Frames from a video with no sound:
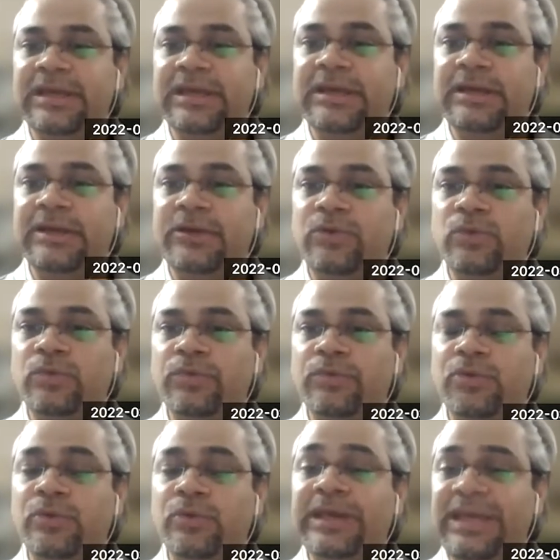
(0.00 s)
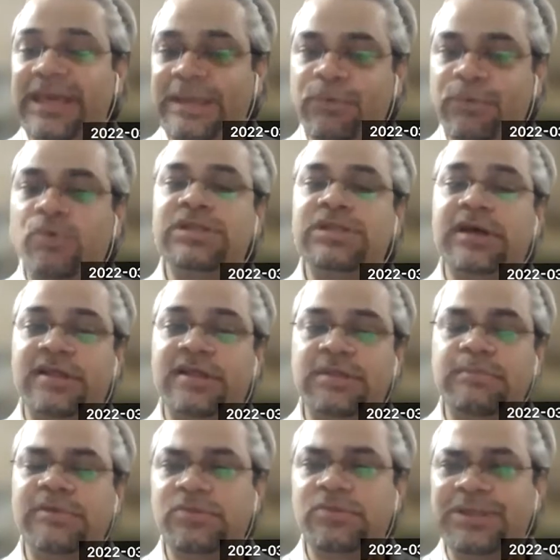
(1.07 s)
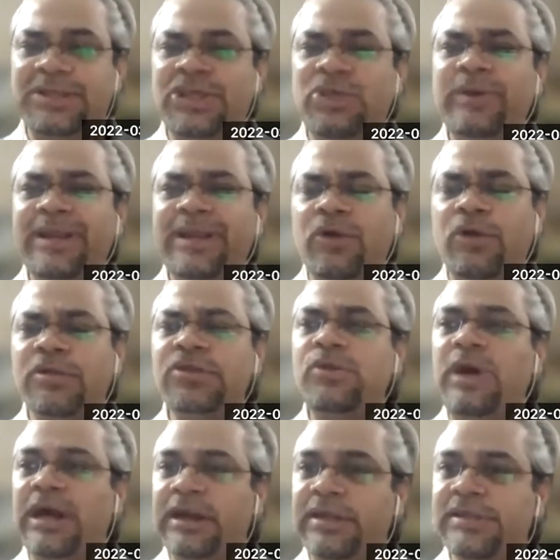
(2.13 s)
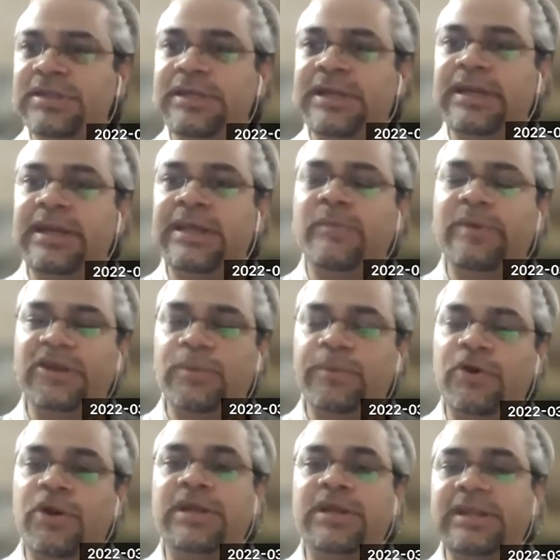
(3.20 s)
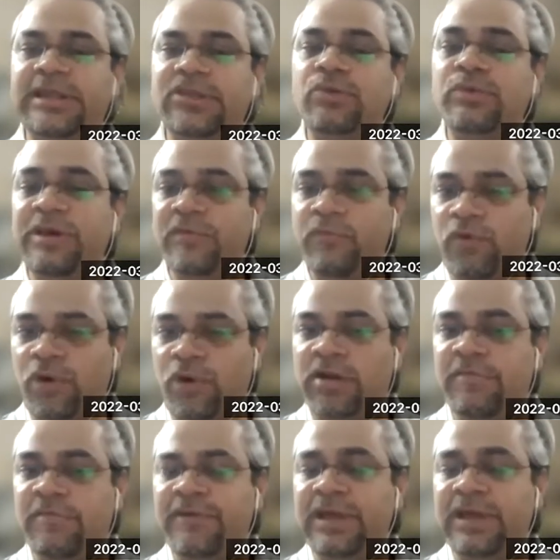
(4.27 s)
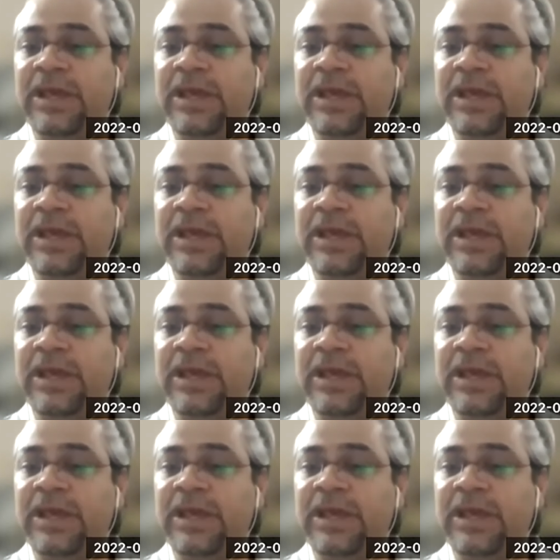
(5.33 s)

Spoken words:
to keep those customers with you, and also understanding when your product needs to evolve